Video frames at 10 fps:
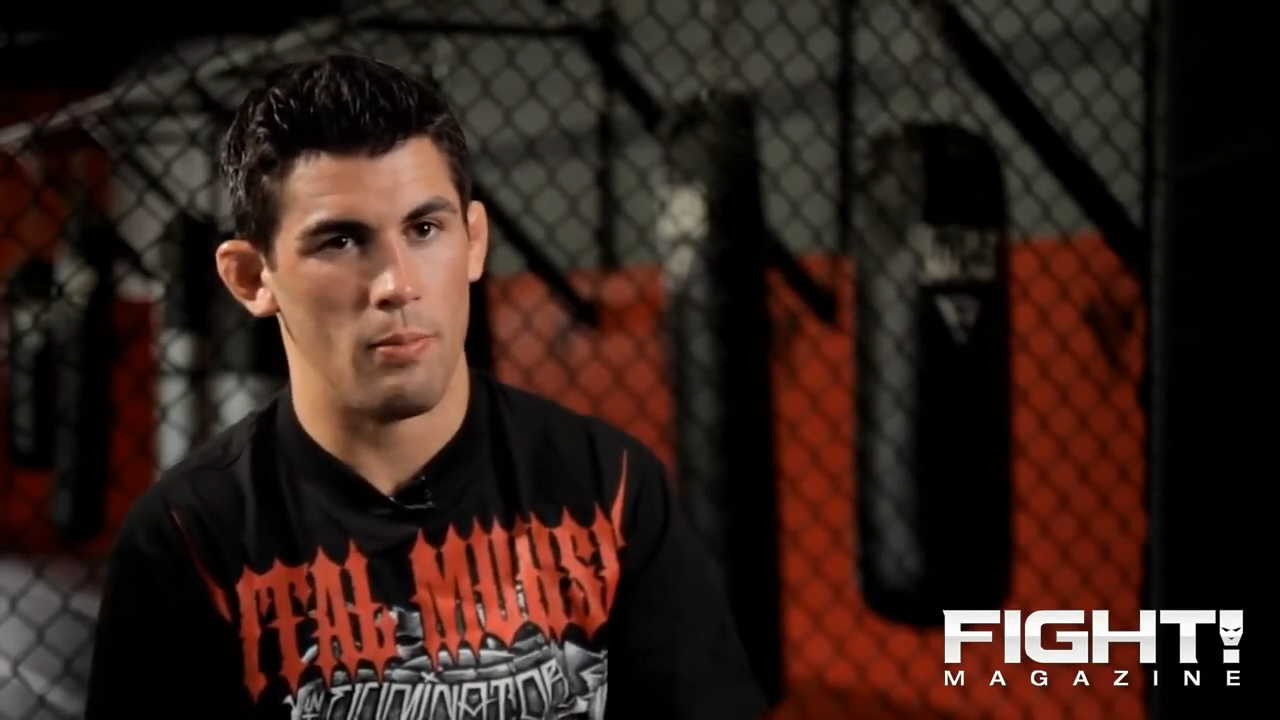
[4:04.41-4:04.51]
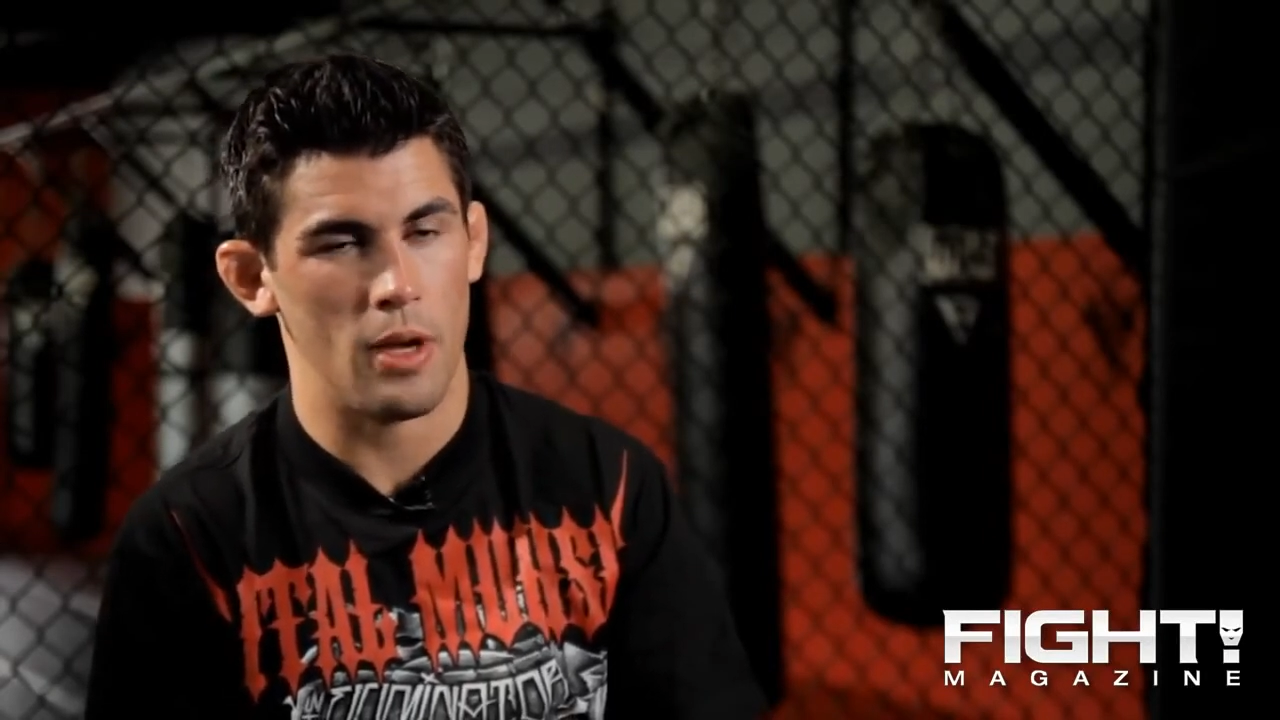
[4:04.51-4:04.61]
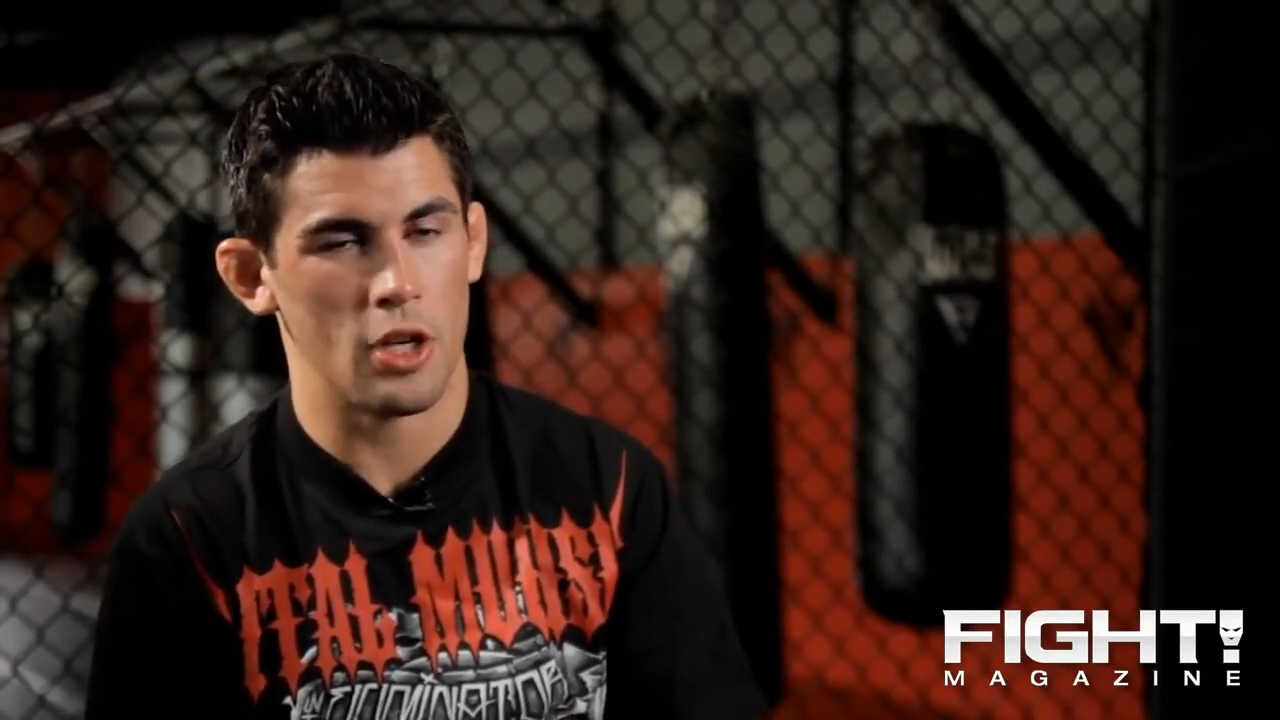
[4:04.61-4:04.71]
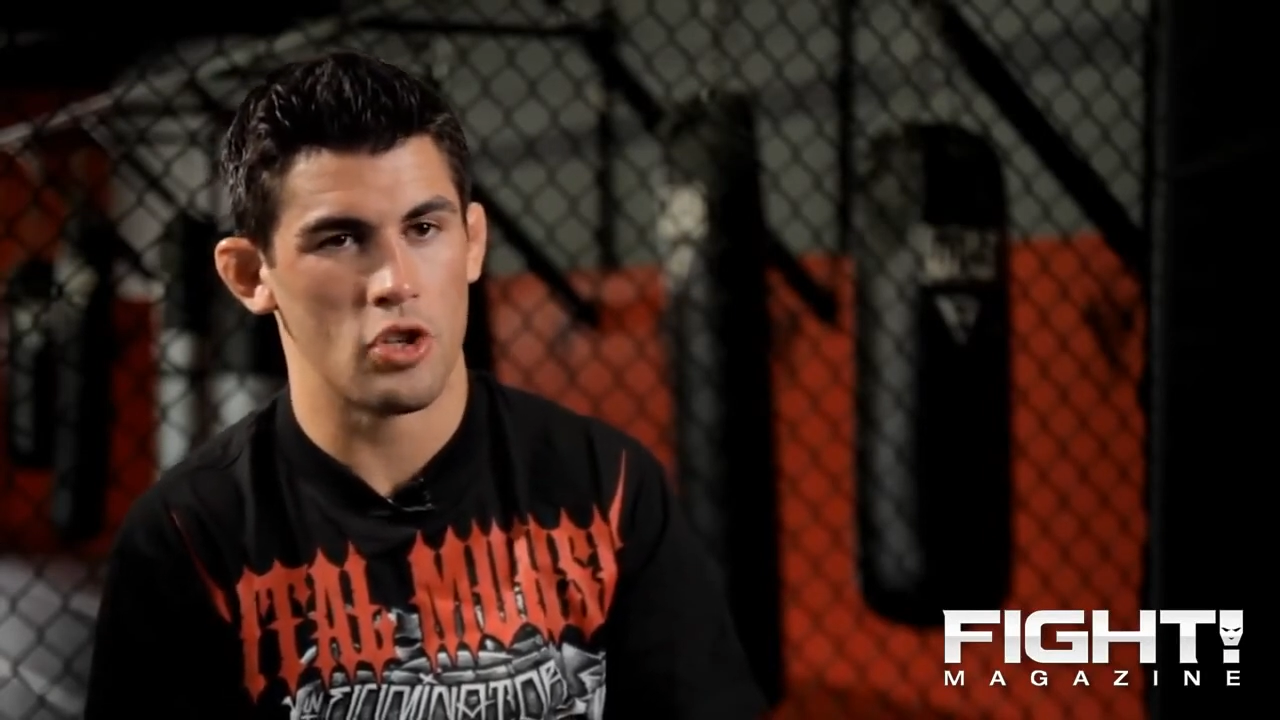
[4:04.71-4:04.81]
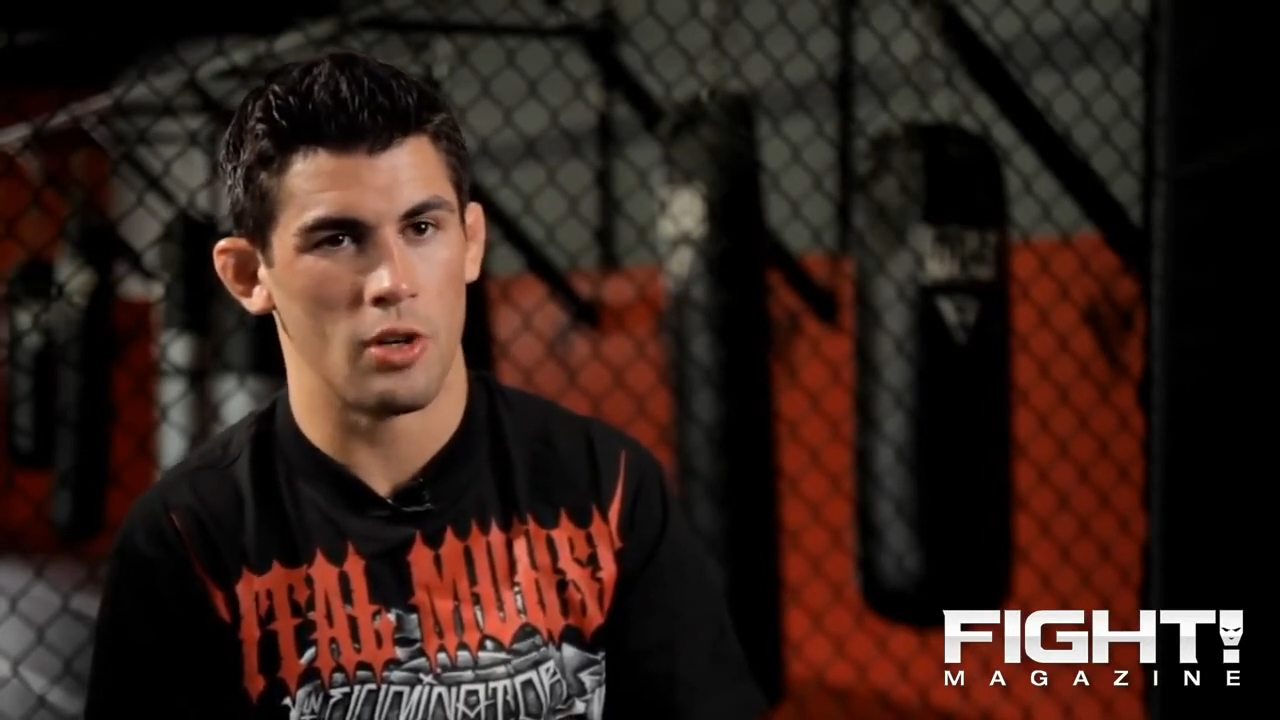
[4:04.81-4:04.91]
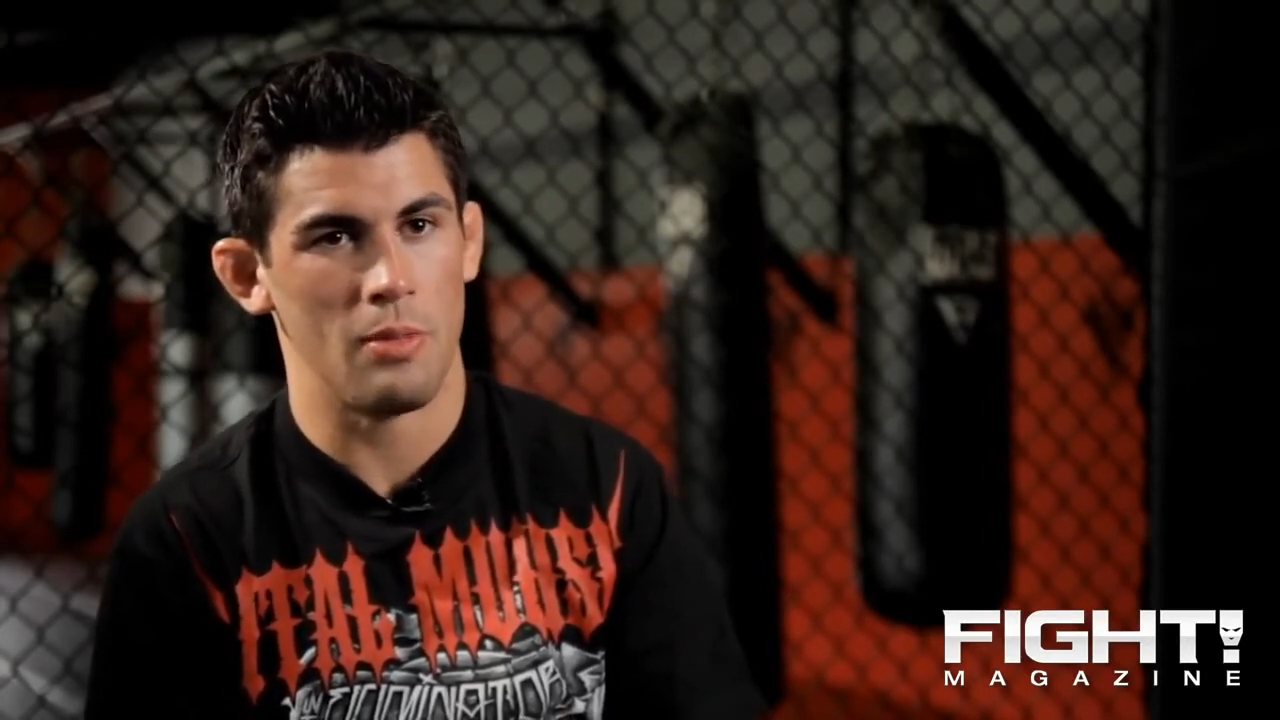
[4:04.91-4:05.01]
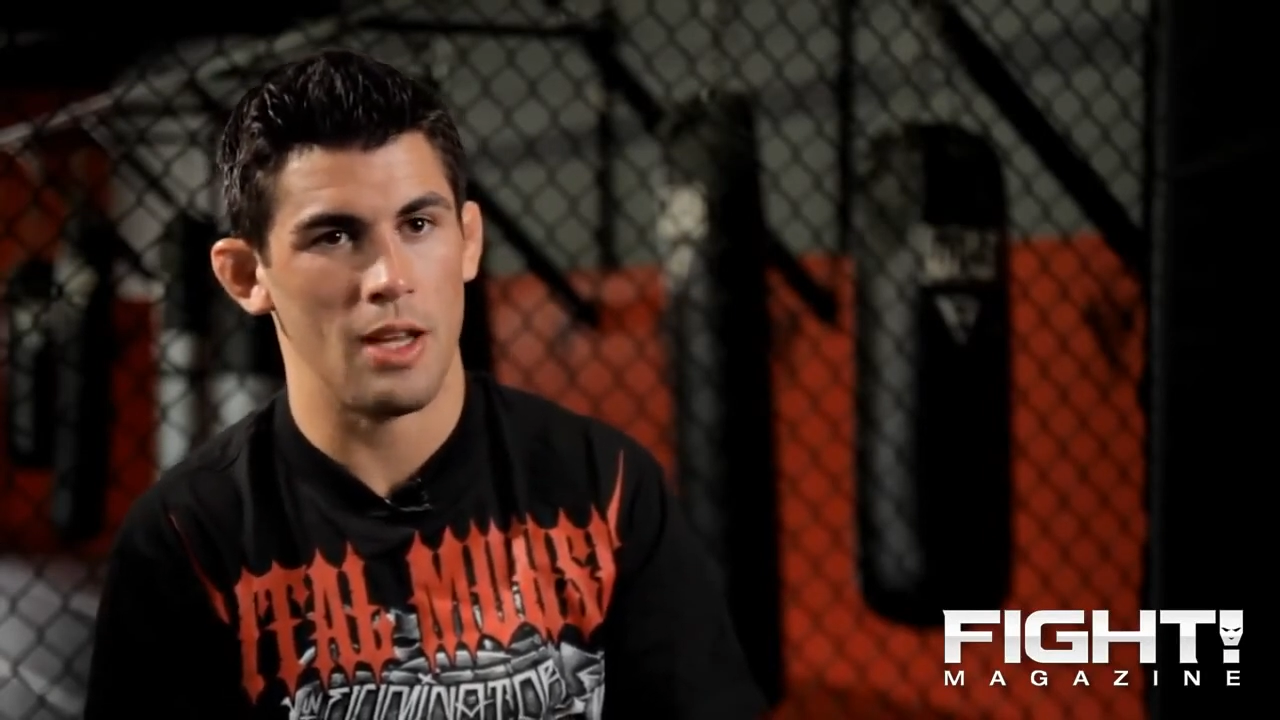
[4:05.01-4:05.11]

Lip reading: picturing